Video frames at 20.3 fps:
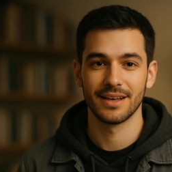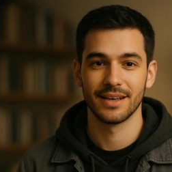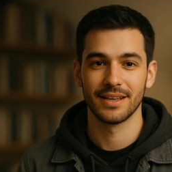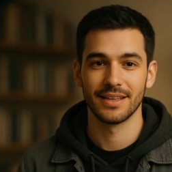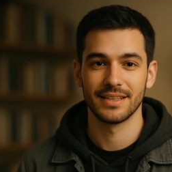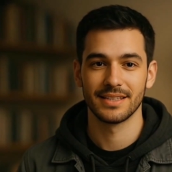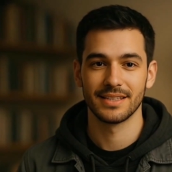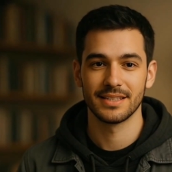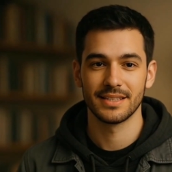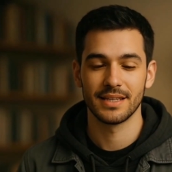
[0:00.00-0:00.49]
This
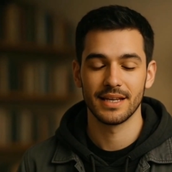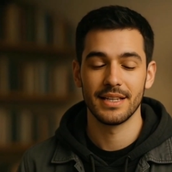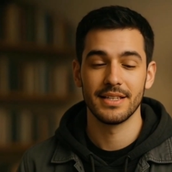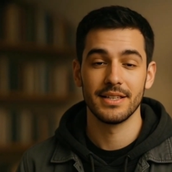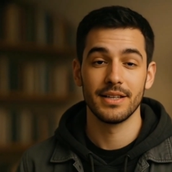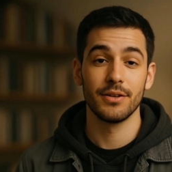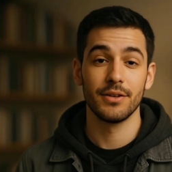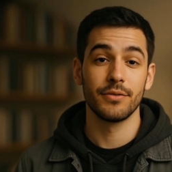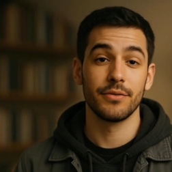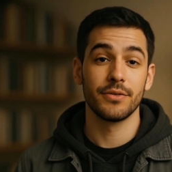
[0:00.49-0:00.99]
is ideal
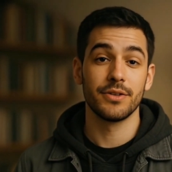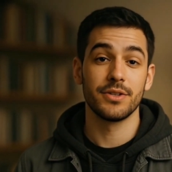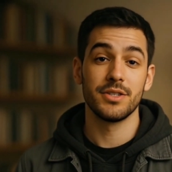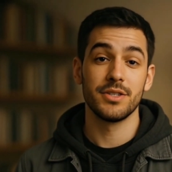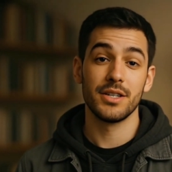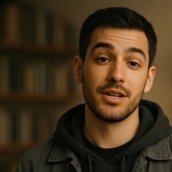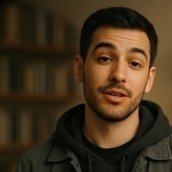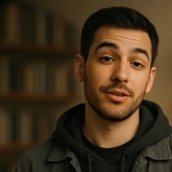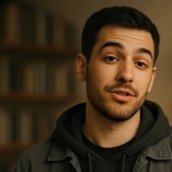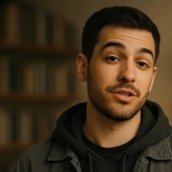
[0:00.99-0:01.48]
for
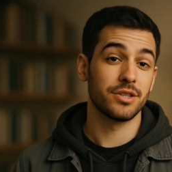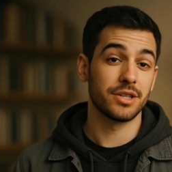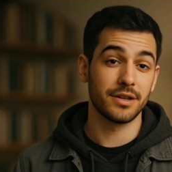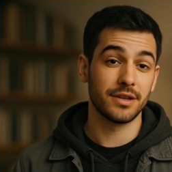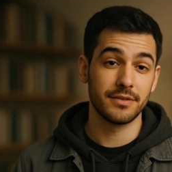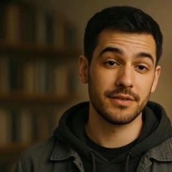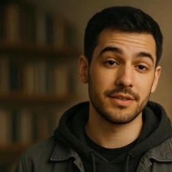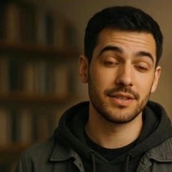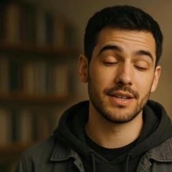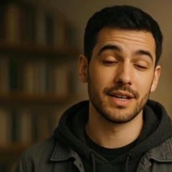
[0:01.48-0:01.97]
subtle
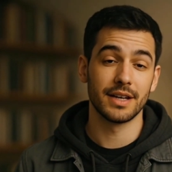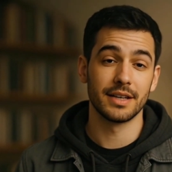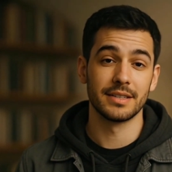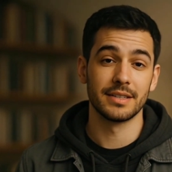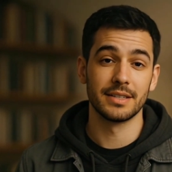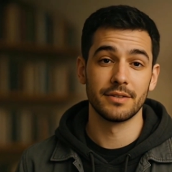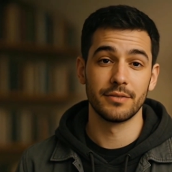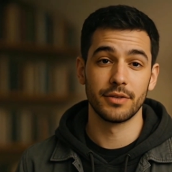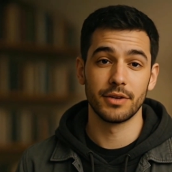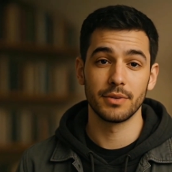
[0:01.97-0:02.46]
shifts like
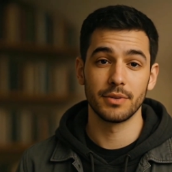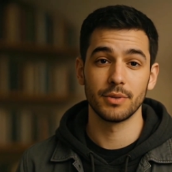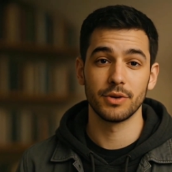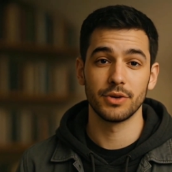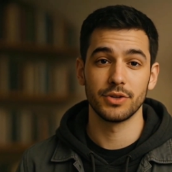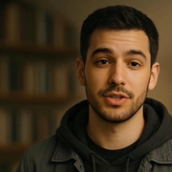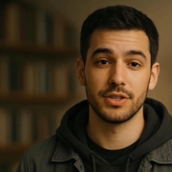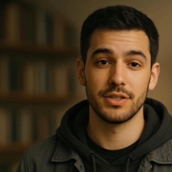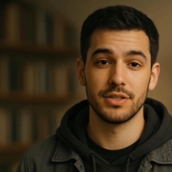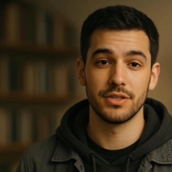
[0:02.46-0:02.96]
different
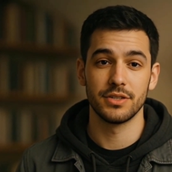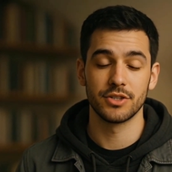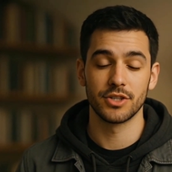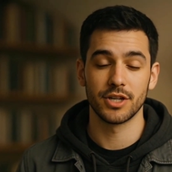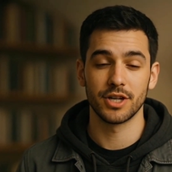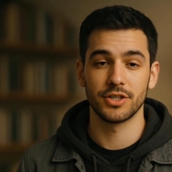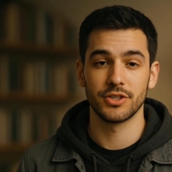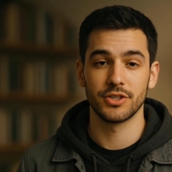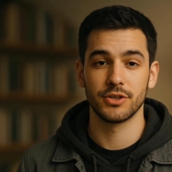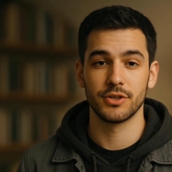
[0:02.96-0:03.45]
emotions,
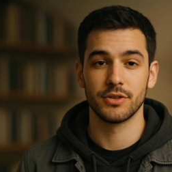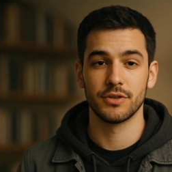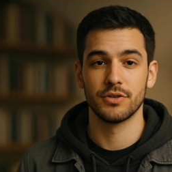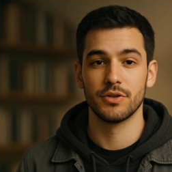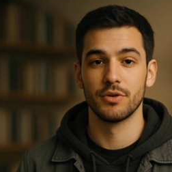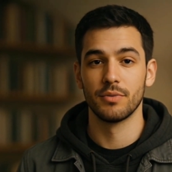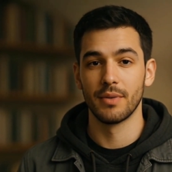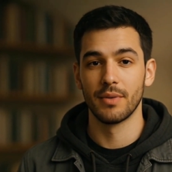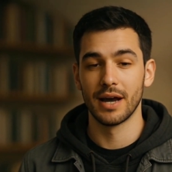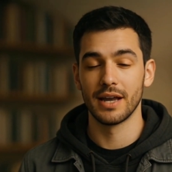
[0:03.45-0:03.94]
gestures, or
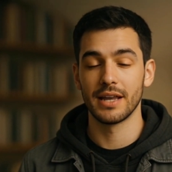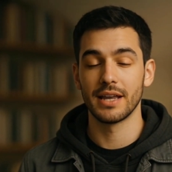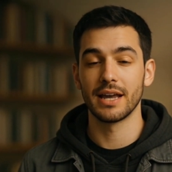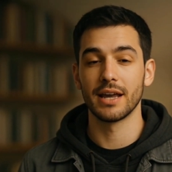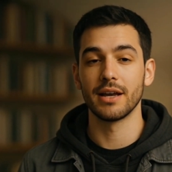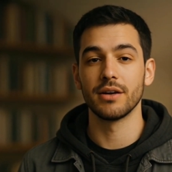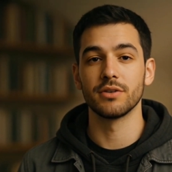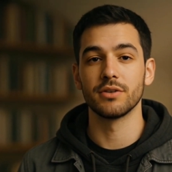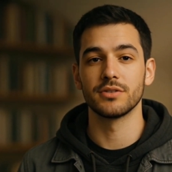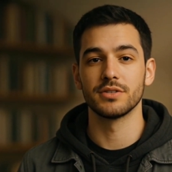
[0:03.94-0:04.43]
body
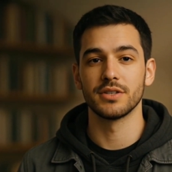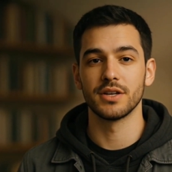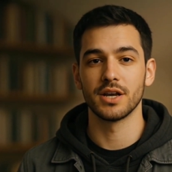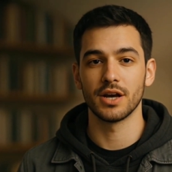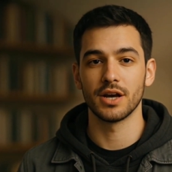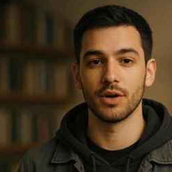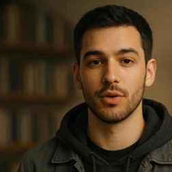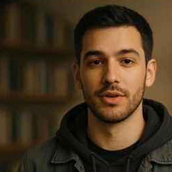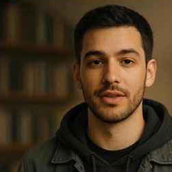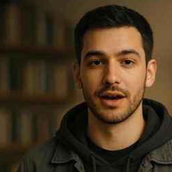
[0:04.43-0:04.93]
angles
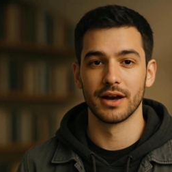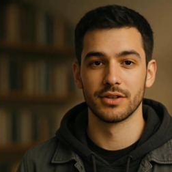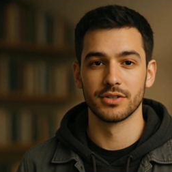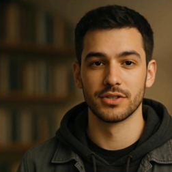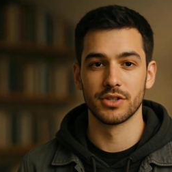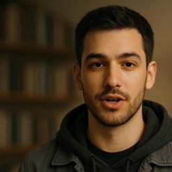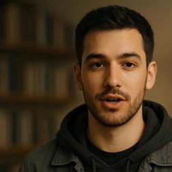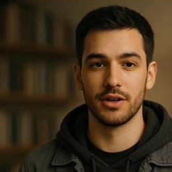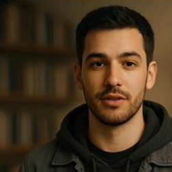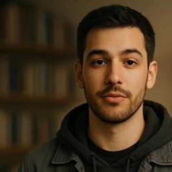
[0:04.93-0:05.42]
without
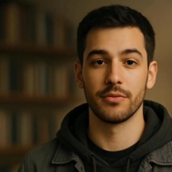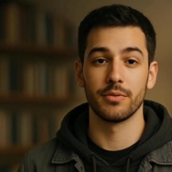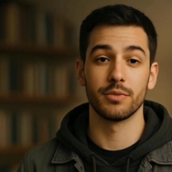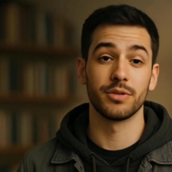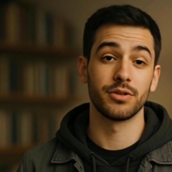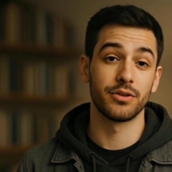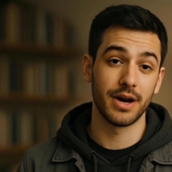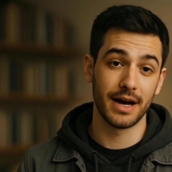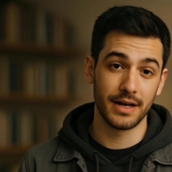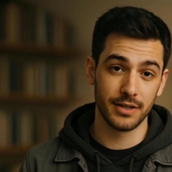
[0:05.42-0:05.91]
starting from
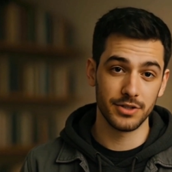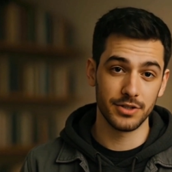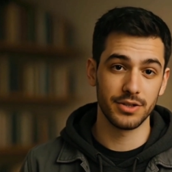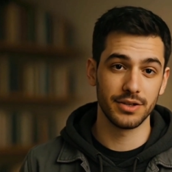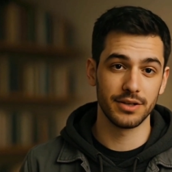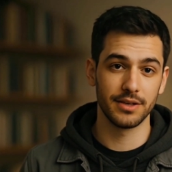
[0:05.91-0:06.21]
scratch.